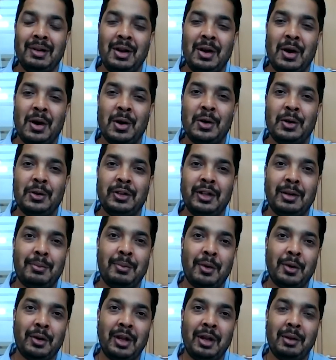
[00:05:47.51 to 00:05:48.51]
onto their
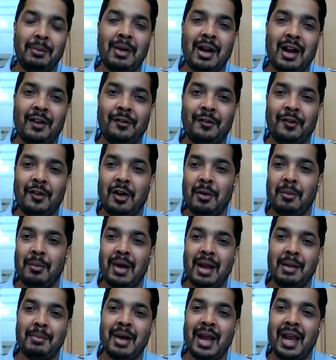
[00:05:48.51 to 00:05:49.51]
broking platform
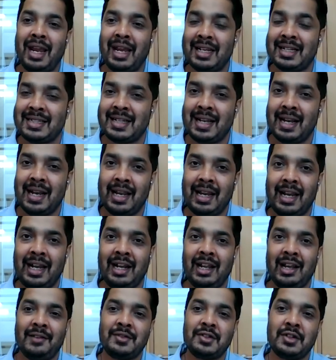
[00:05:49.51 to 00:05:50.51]
and buying and selling
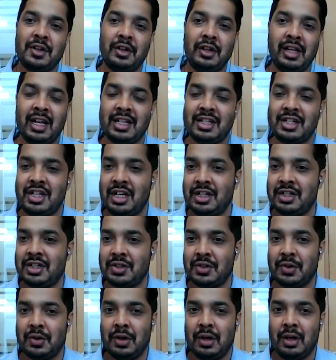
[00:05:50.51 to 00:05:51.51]
ETFs on the exchange.
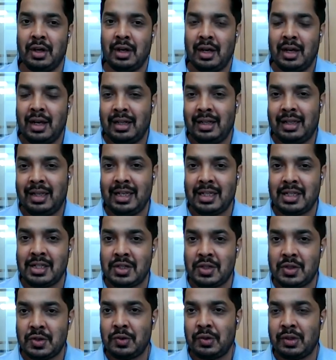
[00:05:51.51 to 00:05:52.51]
So these
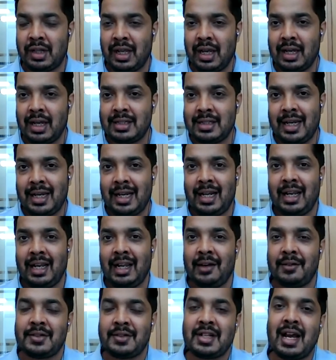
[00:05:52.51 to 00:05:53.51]
two things,
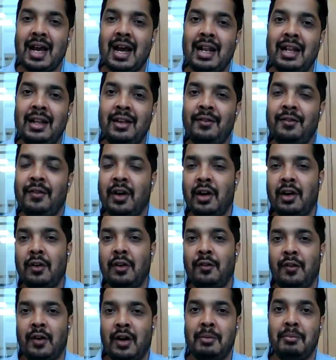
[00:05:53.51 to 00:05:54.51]
ETFs and the fund
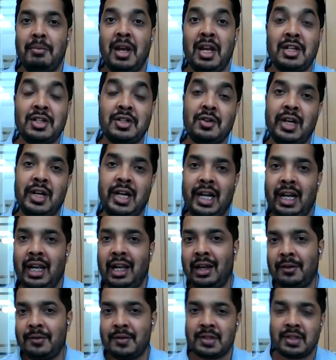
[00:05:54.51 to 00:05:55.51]
of fund based on
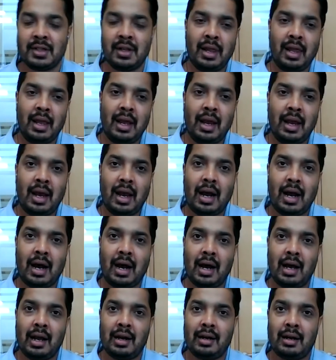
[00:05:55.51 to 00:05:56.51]
ETFs,
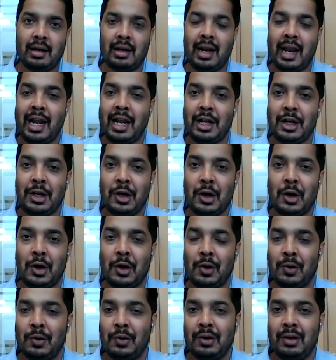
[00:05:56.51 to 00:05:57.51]
are right
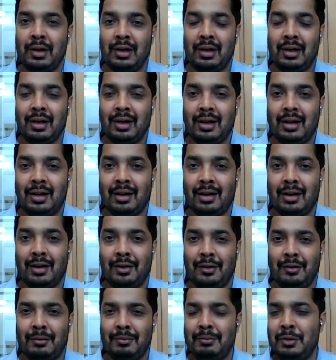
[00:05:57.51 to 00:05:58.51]
now
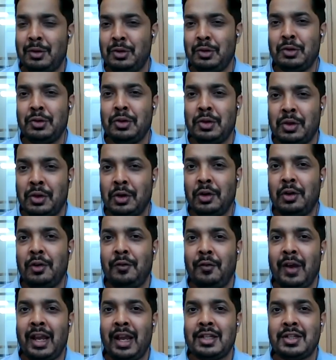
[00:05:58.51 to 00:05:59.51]
two good
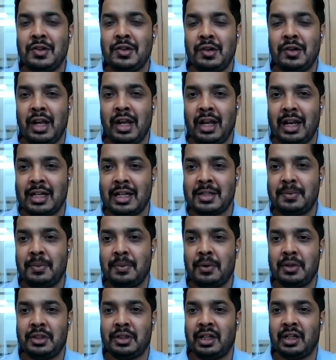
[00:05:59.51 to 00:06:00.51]
ways to take
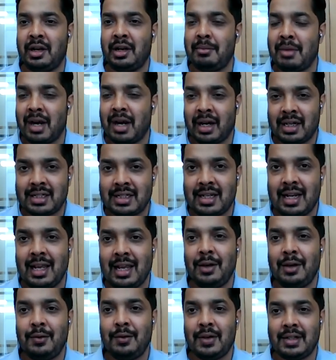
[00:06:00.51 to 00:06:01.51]
exposure in markets like
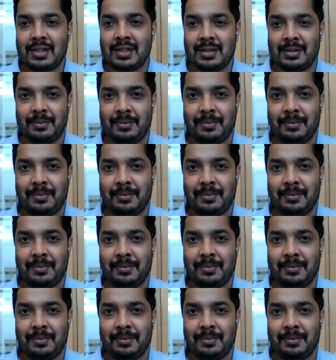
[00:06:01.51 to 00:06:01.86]
US.